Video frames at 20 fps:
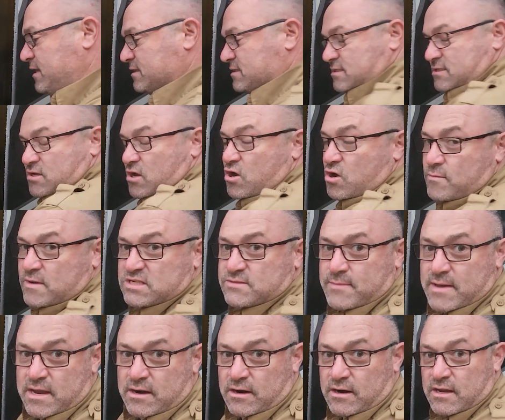it's so much
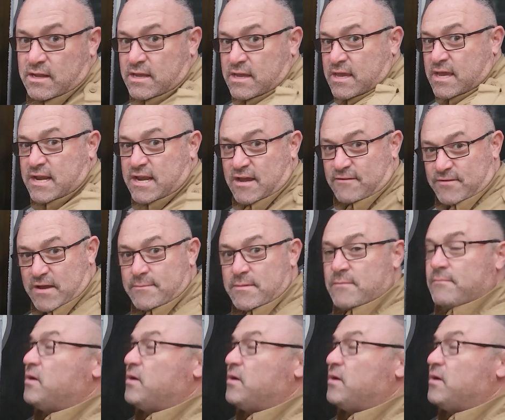better. Now, if I'm a